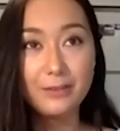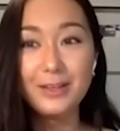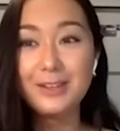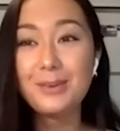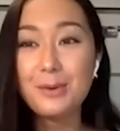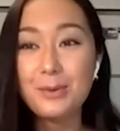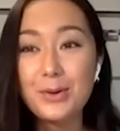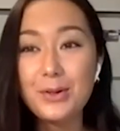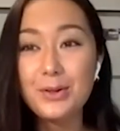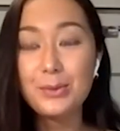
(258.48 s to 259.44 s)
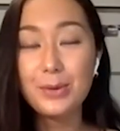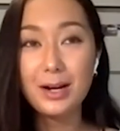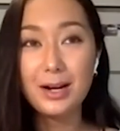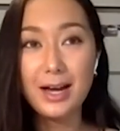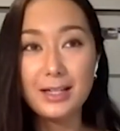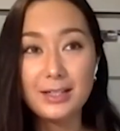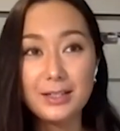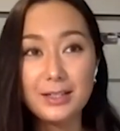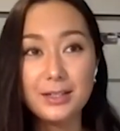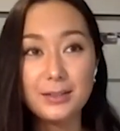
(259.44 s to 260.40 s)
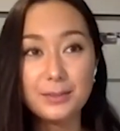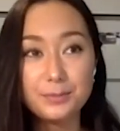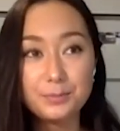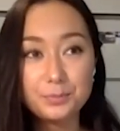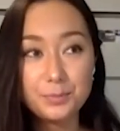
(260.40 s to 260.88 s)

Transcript: benefit from a role where I could